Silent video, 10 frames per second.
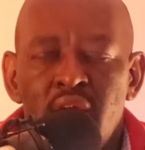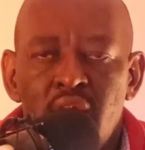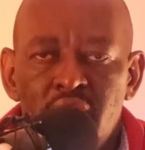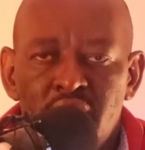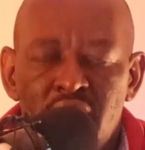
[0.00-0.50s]

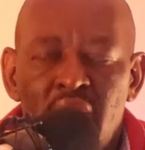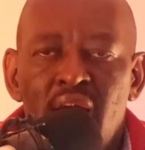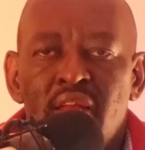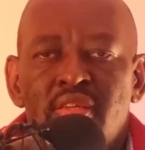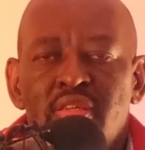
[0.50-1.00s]
and
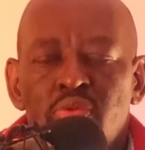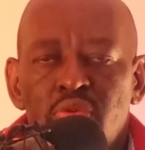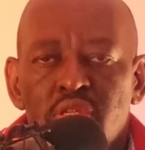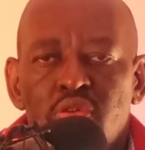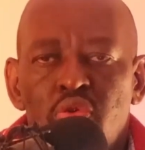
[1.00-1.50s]
that
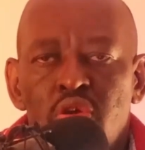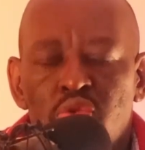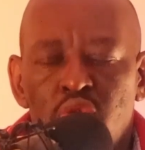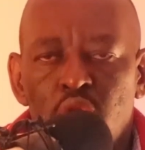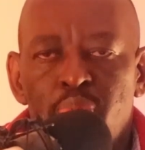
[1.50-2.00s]
is
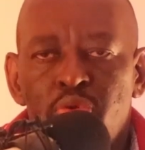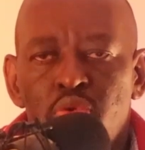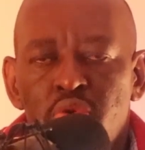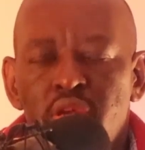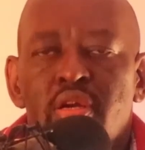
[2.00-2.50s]
going to help
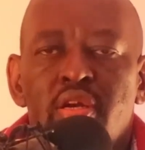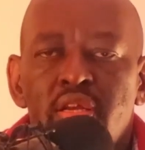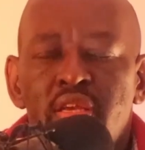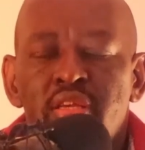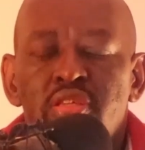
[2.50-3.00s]
you
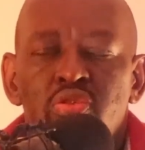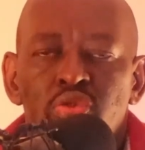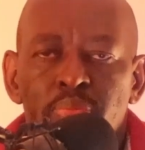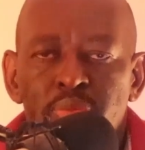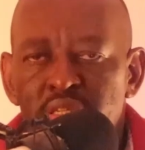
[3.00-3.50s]
increase
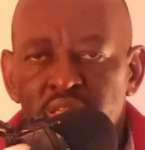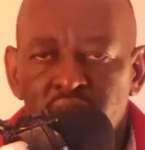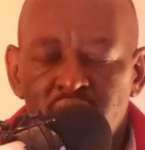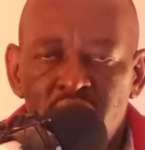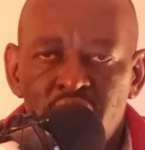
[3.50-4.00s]
your
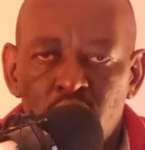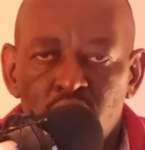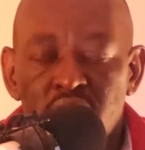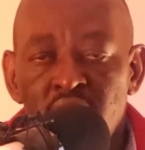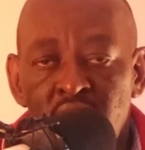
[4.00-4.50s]
business
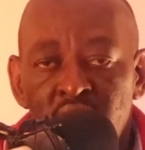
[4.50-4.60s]
revenues.